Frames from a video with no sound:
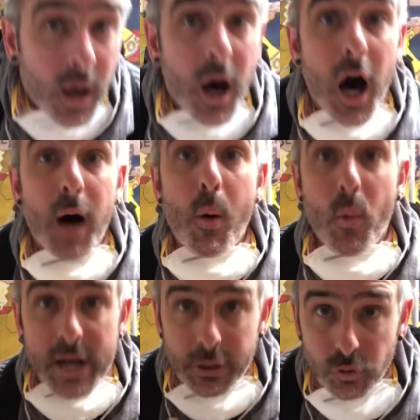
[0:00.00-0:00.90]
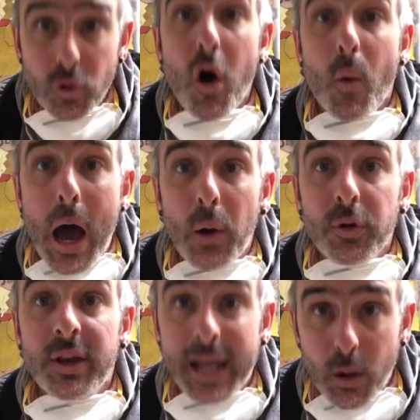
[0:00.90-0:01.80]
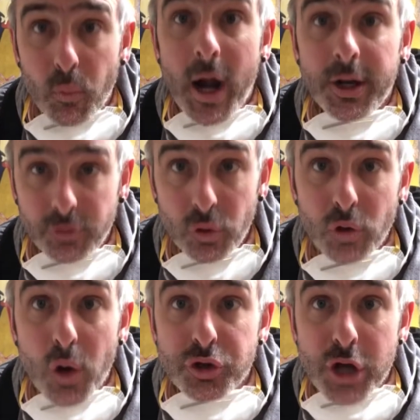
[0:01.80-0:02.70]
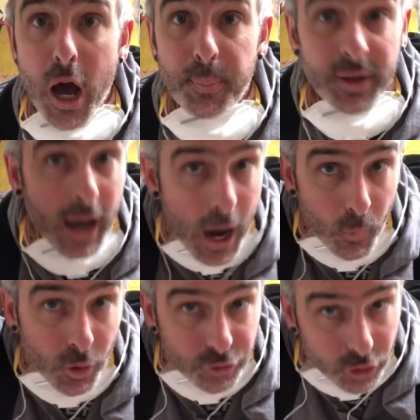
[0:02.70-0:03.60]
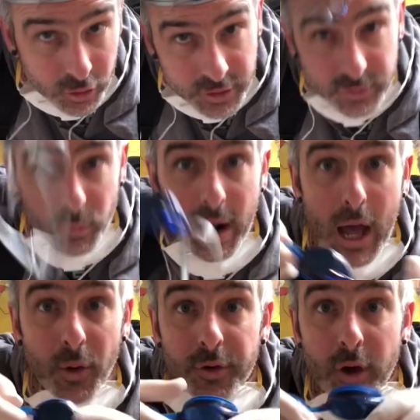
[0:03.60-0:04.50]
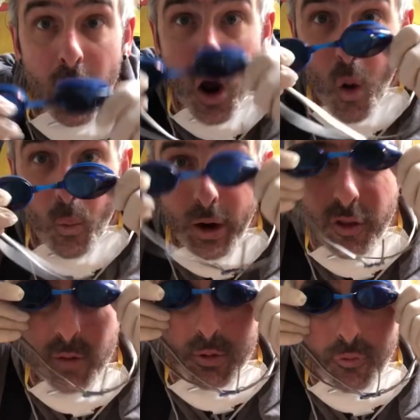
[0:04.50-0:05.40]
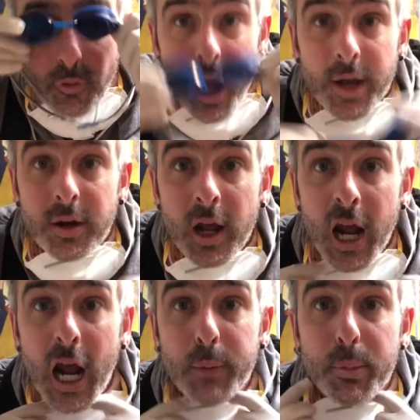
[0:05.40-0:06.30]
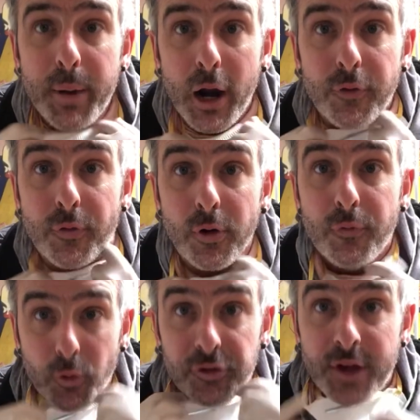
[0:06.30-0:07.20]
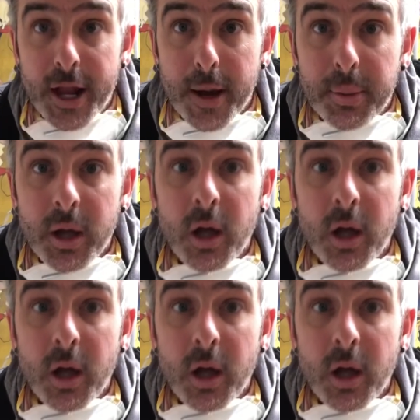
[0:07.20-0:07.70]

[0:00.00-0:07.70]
But when I do go out and get ready to go shopping, I will turn these around, wear them in front, and prepare for a full setup.